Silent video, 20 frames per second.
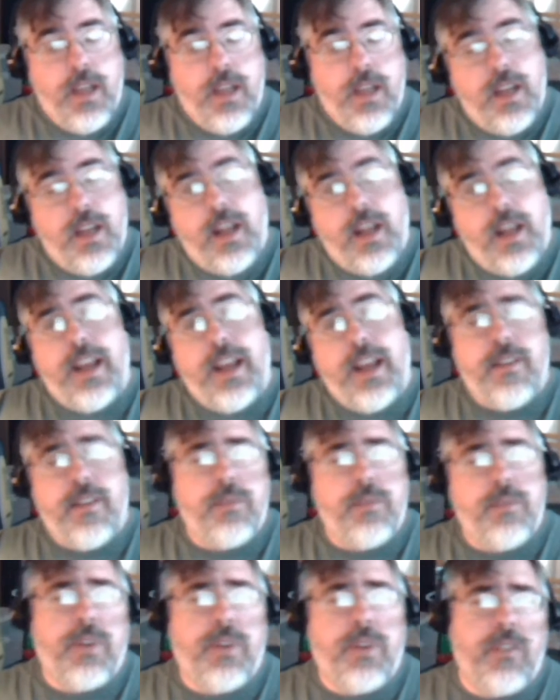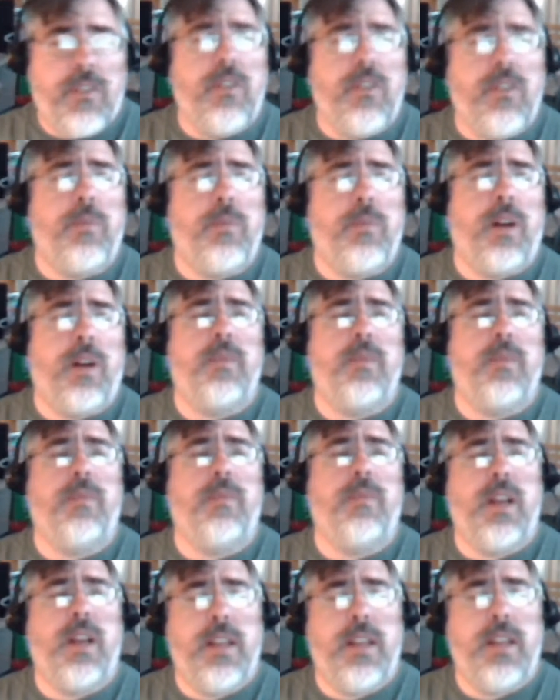And I have a personal problem
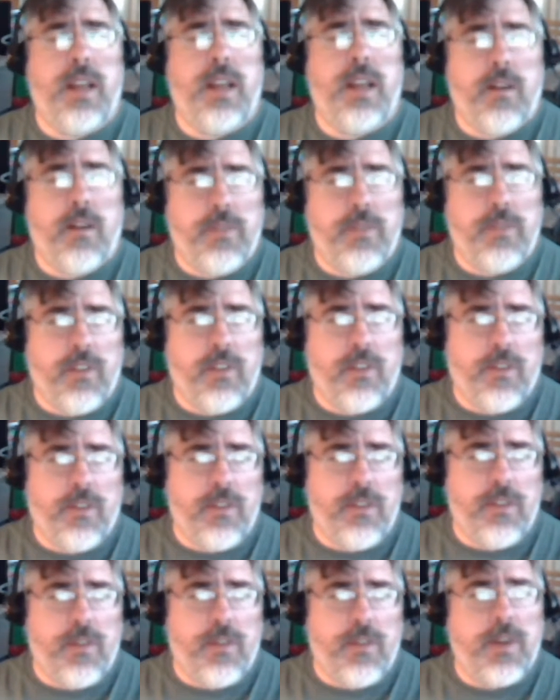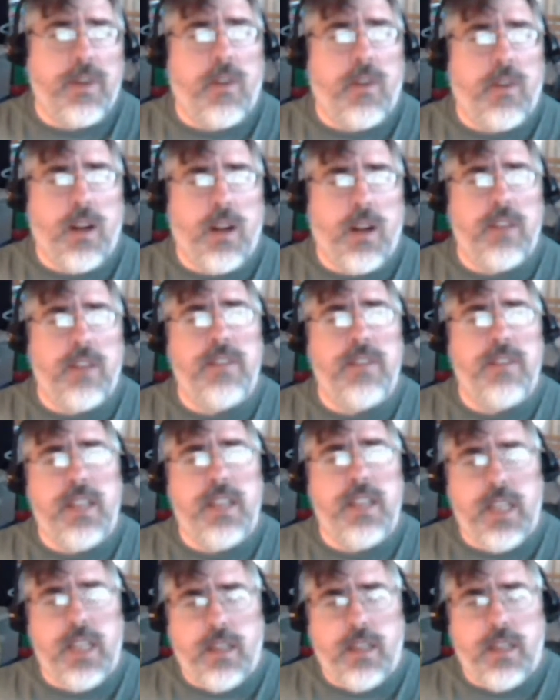right now. I'm suffering from a chronic
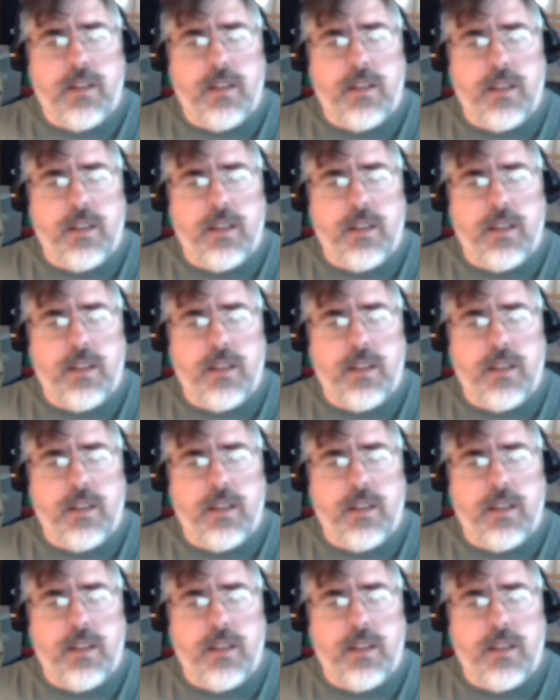fatigue